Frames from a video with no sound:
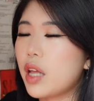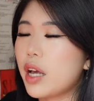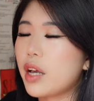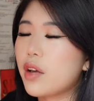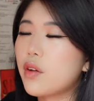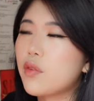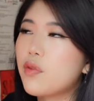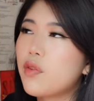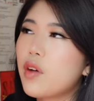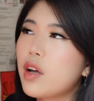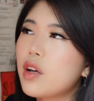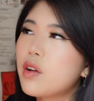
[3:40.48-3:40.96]
Like
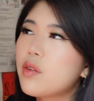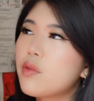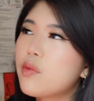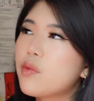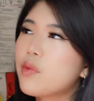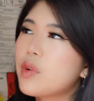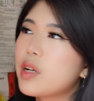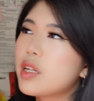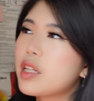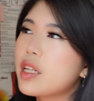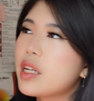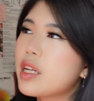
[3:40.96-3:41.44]
Feng
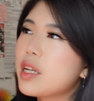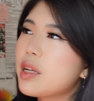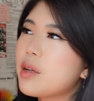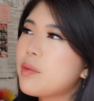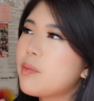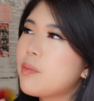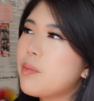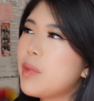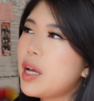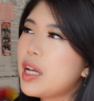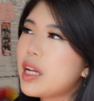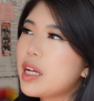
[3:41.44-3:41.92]
really
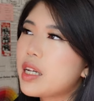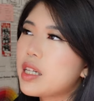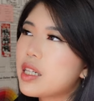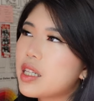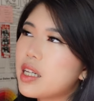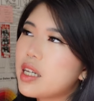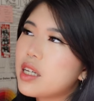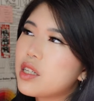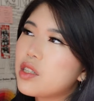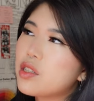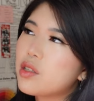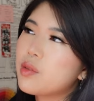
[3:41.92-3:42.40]
made it
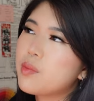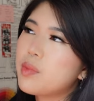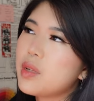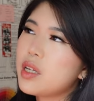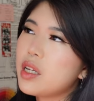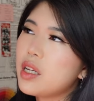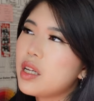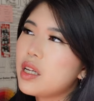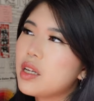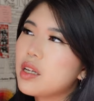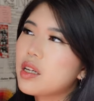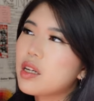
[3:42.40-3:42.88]
clear to
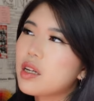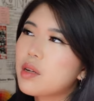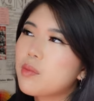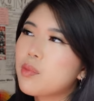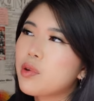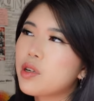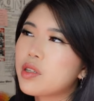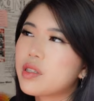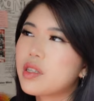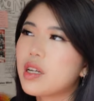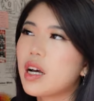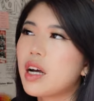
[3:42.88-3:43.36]
be
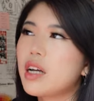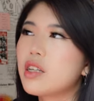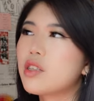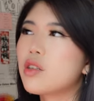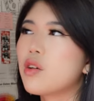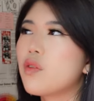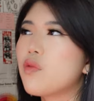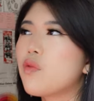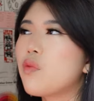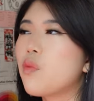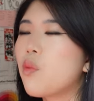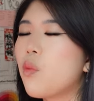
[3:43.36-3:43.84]

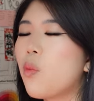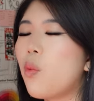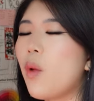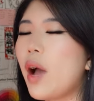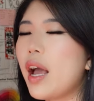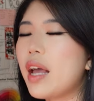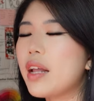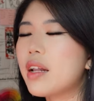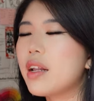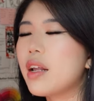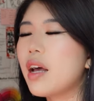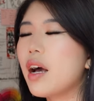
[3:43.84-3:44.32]
precise of
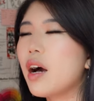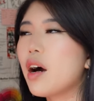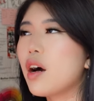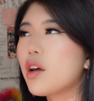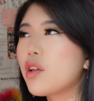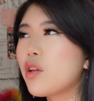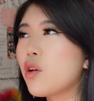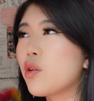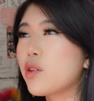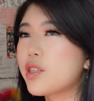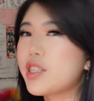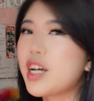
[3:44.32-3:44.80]
when uh,
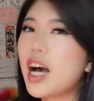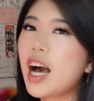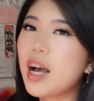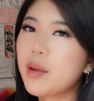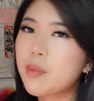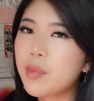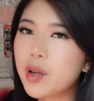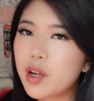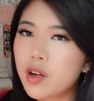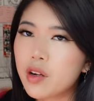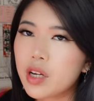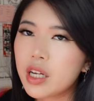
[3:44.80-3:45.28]
your
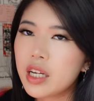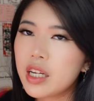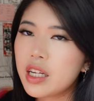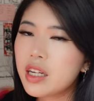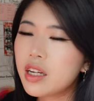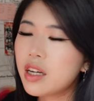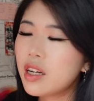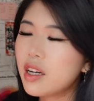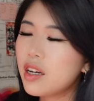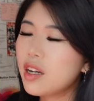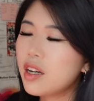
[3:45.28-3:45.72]
time period,